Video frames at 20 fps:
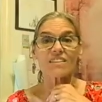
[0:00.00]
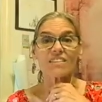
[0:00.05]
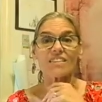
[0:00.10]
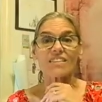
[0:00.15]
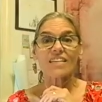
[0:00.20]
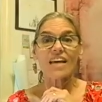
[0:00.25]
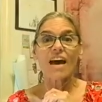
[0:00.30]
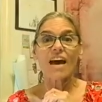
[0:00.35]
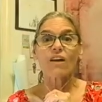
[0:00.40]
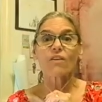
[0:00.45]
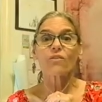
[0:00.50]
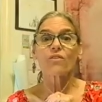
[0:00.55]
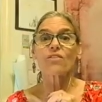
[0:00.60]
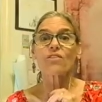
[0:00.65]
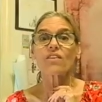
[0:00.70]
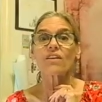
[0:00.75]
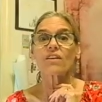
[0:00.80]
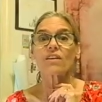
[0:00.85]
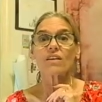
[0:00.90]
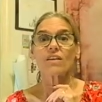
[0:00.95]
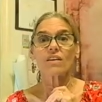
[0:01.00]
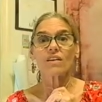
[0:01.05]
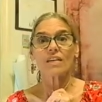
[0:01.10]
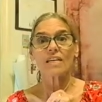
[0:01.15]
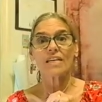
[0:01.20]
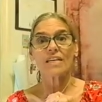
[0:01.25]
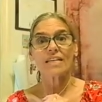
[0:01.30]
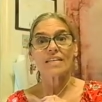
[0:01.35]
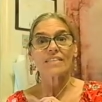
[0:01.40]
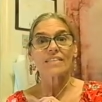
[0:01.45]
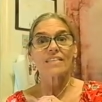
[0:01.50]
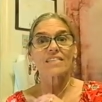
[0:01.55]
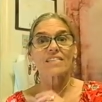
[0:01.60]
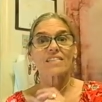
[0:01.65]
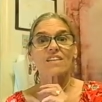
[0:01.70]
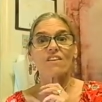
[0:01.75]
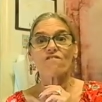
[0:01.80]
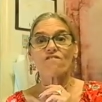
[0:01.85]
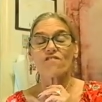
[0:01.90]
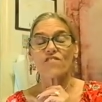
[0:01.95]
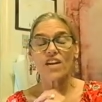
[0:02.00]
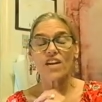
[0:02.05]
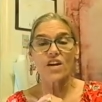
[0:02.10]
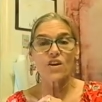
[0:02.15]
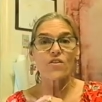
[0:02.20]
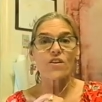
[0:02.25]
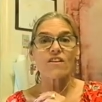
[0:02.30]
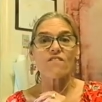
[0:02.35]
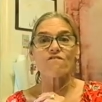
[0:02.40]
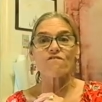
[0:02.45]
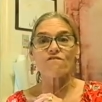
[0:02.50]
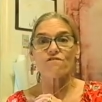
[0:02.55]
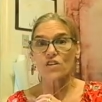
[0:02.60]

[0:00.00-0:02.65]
Southeast's very